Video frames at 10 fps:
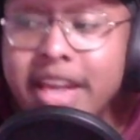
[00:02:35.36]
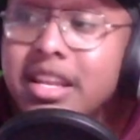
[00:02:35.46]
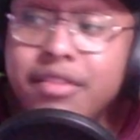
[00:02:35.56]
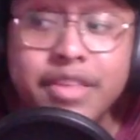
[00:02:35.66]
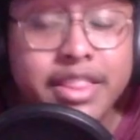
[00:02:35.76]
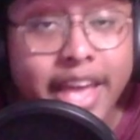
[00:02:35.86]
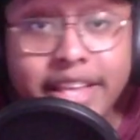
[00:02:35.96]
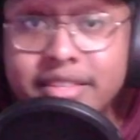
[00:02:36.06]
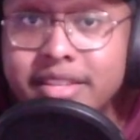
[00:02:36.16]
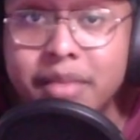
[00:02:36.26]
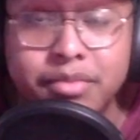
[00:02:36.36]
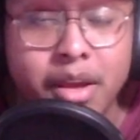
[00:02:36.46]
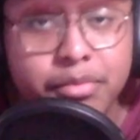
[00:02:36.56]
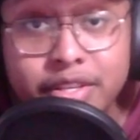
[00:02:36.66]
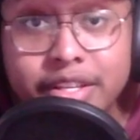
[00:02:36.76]
and even they stepped
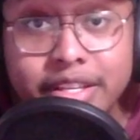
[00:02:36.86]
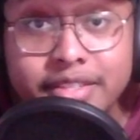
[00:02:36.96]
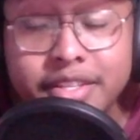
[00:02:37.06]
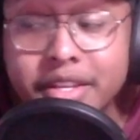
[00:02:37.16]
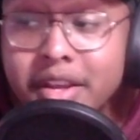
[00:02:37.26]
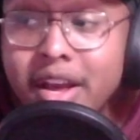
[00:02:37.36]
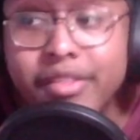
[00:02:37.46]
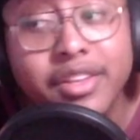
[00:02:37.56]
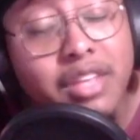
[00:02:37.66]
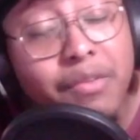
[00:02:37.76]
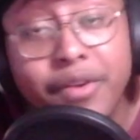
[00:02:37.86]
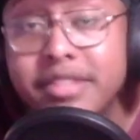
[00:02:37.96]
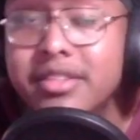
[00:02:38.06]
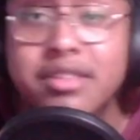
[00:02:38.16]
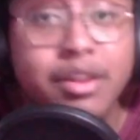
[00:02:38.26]
up to an extent. The
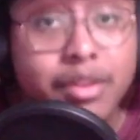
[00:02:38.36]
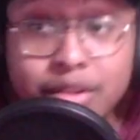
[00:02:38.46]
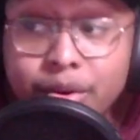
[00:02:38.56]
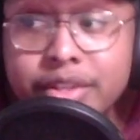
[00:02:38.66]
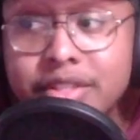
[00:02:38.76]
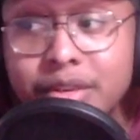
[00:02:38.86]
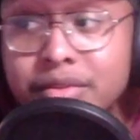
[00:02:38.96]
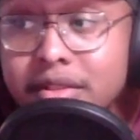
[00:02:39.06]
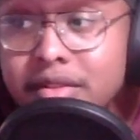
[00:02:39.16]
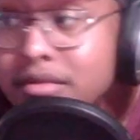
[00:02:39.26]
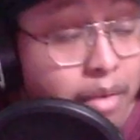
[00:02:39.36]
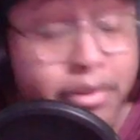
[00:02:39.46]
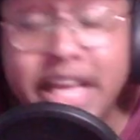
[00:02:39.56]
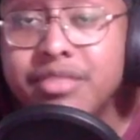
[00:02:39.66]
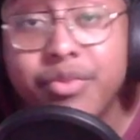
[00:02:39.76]
defense, there's literally no excuses. But
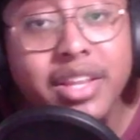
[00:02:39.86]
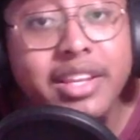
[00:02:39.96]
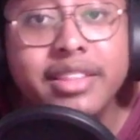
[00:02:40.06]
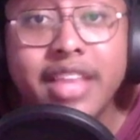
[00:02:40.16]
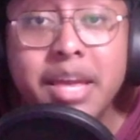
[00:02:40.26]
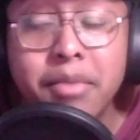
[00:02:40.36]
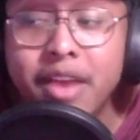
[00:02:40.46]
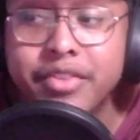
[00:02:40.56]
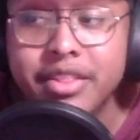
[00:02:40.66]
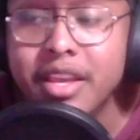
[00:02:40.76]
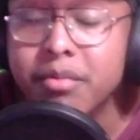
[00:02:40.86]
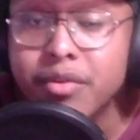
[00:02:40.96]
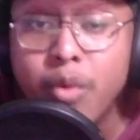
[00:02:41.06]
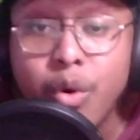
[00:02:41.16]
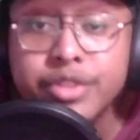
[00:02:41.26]
that's really the theme of everything. But
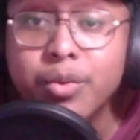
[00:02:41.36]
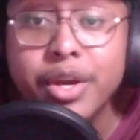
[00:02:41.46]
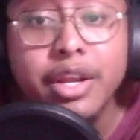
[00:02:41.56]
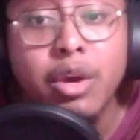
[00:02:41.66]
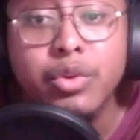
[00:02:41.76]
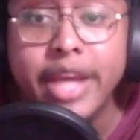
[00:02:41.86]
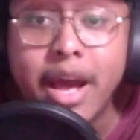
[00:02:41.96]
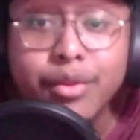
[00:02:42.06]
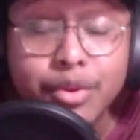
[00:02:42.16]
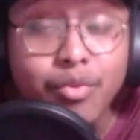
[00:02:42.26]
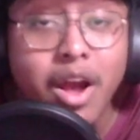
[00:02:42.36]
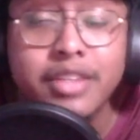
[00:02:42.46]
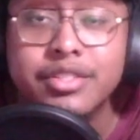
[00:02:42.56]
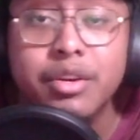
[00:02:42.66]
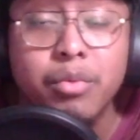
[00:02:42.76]
of course, we're going to go down the
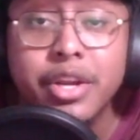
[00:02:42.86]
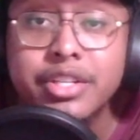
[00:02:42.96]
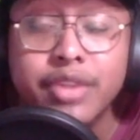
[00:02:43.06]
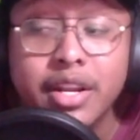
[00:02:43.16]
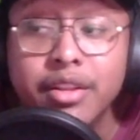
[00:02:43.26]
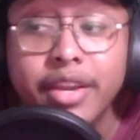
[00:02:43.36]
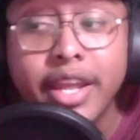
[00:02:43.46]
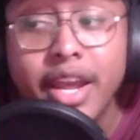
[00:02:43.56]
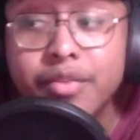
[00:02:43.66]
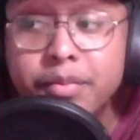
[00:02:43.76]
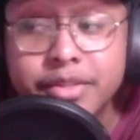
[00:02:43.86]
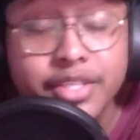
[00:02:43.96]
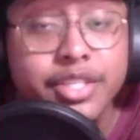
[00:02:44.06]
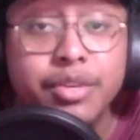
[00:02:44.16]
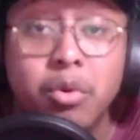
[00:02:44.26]
roster and we're going to try to look at every
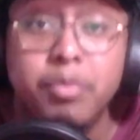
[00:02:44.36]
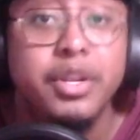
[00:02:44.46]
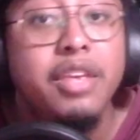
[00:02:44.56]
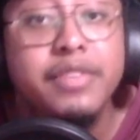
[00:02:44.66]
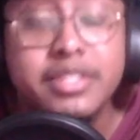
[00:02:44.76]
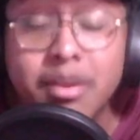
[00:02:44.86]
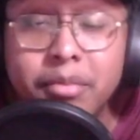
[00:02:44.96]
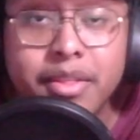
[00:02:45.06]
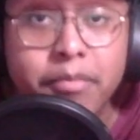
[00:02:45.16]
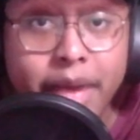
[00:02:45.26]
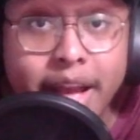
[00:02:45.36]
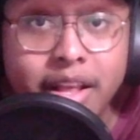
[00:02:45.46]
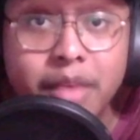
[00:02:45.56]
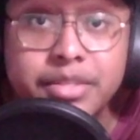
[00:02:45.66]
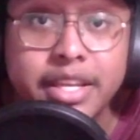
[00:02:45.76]
position group and even some of the
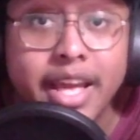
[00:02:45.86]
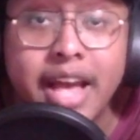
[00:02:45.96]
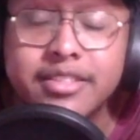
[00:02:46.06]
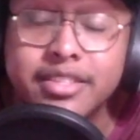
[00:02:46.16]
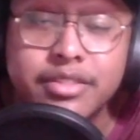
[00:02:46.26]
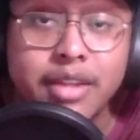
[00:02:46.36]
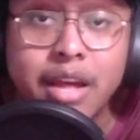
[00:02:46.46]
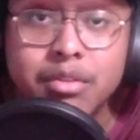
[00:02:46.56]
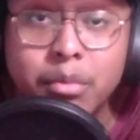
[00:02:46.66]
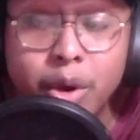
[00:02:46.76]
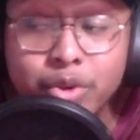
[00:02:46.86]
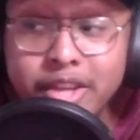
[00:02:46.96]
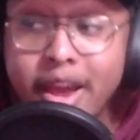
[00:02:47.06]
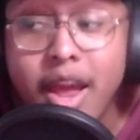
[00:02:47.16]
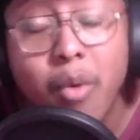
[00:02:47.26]
backups, the guys that stood out the most.
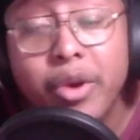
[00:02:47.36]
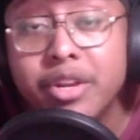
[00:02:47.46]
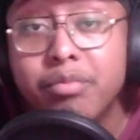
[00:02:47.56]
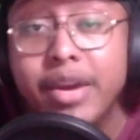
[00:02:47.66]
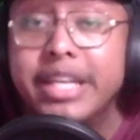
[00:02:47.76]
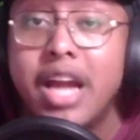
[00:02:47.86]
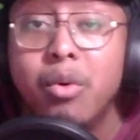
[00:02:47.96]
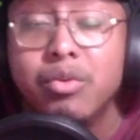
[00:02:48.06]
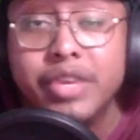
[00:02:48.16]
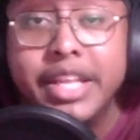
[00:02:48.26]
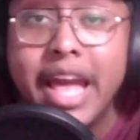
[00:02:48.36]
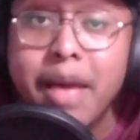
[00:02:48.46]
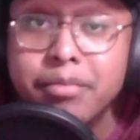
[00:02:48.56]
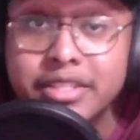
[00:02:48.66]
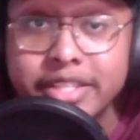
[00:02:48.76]
And we're going to break down what really
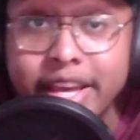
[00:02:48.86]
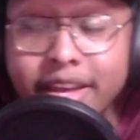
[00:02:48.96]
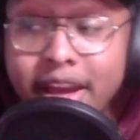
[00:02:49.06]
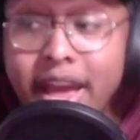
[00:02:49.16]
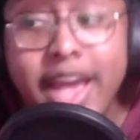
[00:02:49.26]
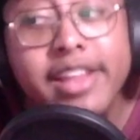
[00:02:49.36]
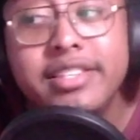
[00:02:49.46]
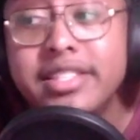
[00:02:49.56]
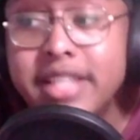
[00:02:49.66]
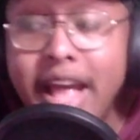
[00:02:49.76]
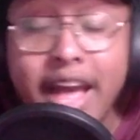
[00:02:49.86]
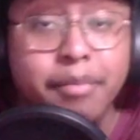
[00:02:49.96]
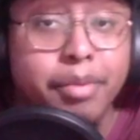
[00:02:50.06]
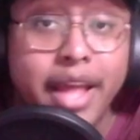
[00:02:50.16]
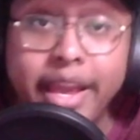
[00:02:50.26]
happened today. And it's
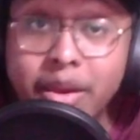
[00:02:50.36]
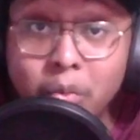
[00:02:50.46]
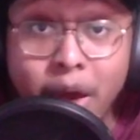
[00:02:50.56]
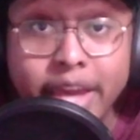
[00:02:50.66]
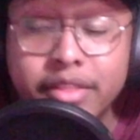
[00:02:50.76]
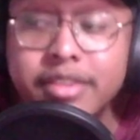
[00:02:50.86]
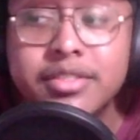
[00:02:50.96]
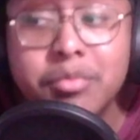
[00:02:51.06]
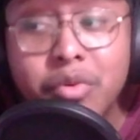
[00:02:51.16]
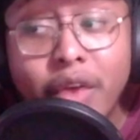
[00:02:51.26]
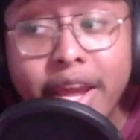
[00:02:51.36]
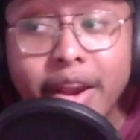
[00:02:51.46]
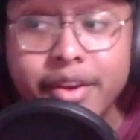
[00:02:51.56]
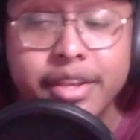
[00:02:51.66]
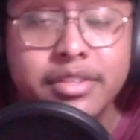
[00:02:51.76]
not black and white. There's some gray
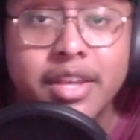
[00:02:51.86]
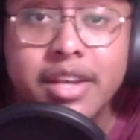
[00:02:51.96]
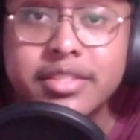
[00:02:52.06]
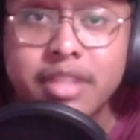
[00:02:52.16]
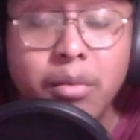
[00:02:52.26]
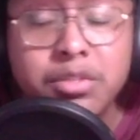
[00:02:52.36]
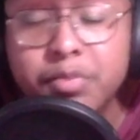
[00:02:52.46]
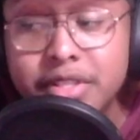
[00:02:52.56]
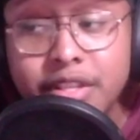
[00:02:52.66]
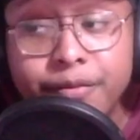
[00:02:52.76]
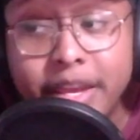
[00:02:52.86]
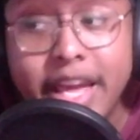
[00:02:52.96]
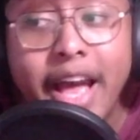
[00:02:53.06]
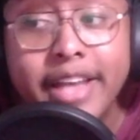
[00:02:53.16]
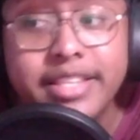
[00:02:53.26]
areas. Some specific
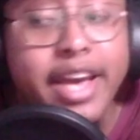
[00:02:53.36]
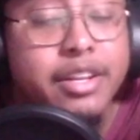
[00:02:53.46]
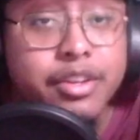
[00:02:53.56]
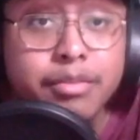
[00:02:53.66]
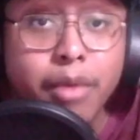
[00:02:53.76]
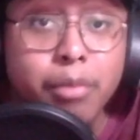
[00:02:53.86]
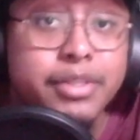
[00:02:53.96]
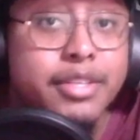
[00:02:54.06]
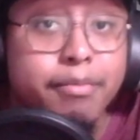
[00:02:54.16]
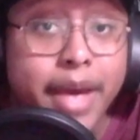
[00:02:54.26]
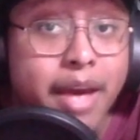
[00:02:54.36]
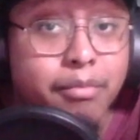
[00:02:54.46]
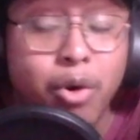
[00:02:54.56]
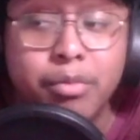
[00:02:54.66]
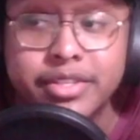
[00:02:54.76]
guys had good moments and bad
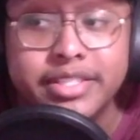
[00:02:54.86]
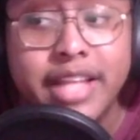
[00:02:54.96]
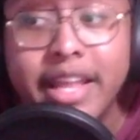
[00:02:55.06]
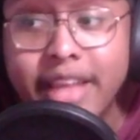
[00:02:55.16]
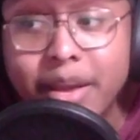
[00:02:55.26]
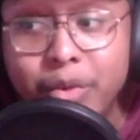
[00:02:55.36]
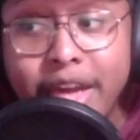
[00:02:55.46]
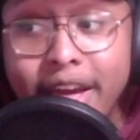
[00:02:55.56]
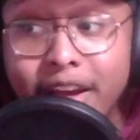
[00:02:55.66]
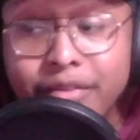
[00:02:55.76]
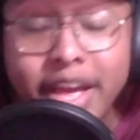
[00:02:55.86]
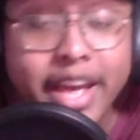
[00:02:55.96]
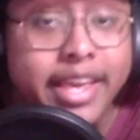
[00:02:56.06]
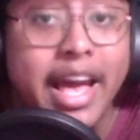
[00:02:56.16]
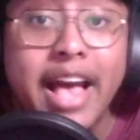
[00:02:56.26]
moments. It's not like we have
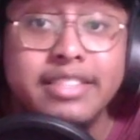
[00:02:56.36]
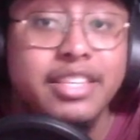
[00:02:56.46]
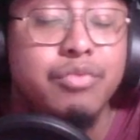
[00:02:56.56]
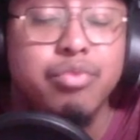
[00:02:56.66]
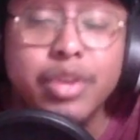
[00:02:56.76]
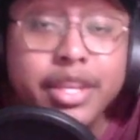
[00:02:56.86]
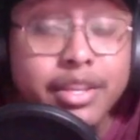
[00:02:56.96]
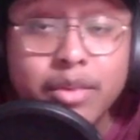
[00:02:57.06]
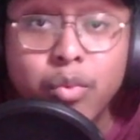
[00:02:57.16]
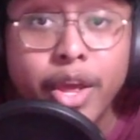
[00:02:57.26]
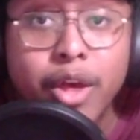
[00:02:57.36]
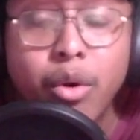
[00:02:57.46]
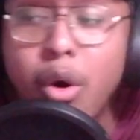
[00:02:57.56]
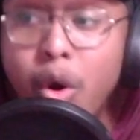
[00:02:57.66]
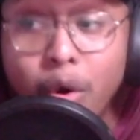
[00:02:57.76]
guys that really did
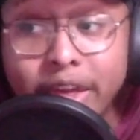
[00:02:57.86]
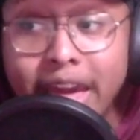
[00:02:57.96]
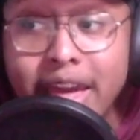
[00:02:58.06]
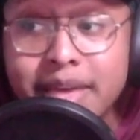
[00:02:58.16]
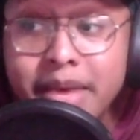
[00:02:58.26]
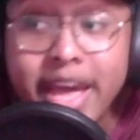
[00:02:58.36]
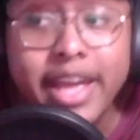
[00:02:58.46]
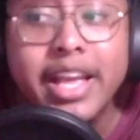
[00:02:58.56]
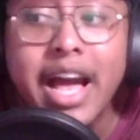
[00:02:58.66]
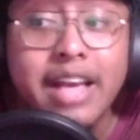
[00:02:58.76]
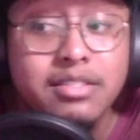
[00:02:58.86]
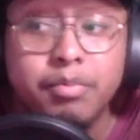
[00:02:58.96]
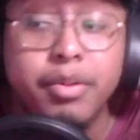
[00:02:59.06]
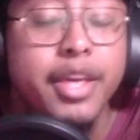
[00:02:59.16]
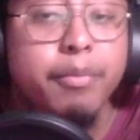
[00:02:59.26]
well all game and guys
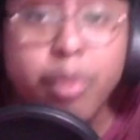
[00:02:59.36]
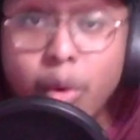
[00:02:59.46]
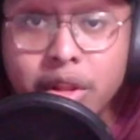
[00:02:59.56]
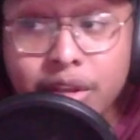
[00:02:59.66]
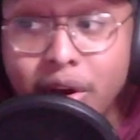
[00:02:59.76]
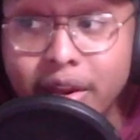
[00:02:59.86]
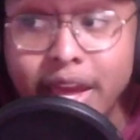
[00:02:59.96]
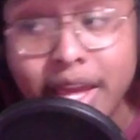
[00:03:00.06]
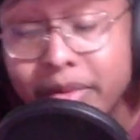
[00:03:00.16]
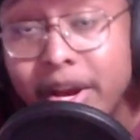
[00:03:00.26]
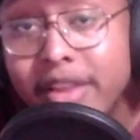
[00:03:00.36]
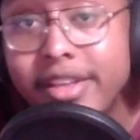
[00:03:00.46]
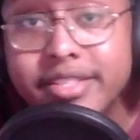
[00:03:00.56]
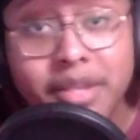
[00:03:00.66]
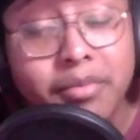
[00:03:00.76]
that played poorly all game.
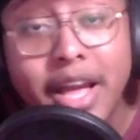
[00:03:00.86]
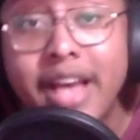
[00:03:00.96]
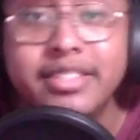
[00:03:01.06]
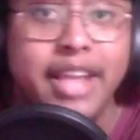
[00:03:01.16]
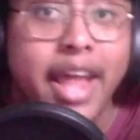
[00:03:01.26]
There's some guys that